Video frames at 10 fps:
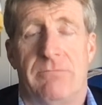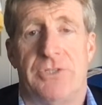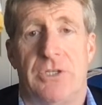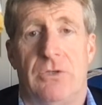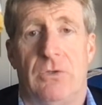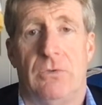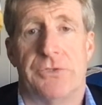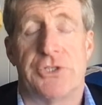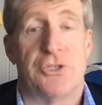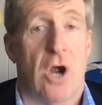to
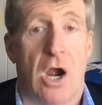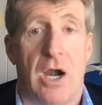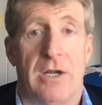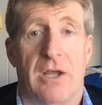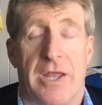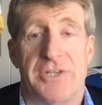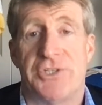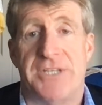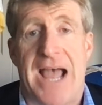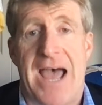start on a
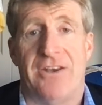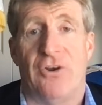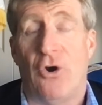statin